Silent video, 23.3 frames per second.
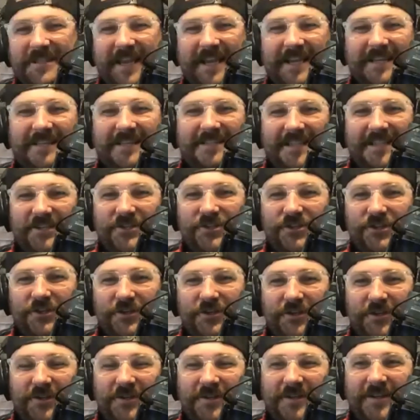a
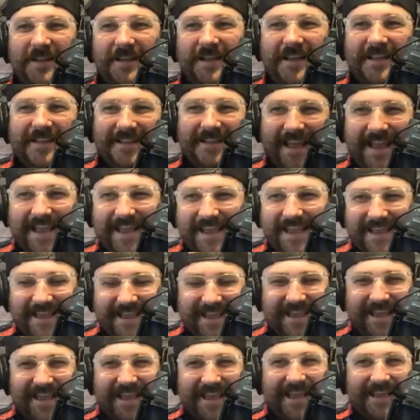digital, like
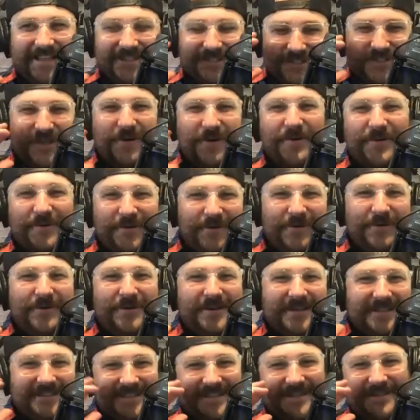it's so cool
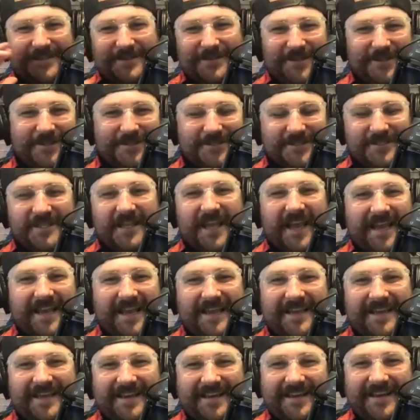because it looks
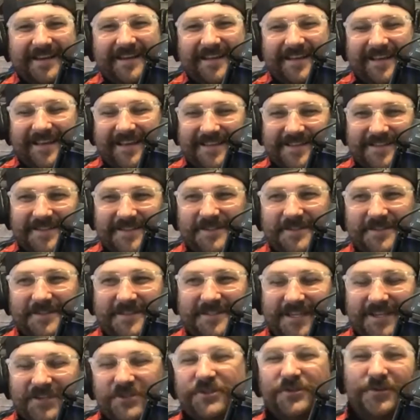like a
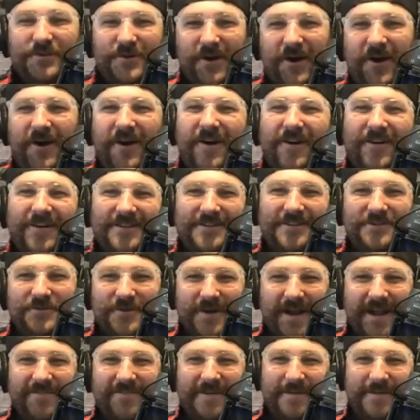digital car is driving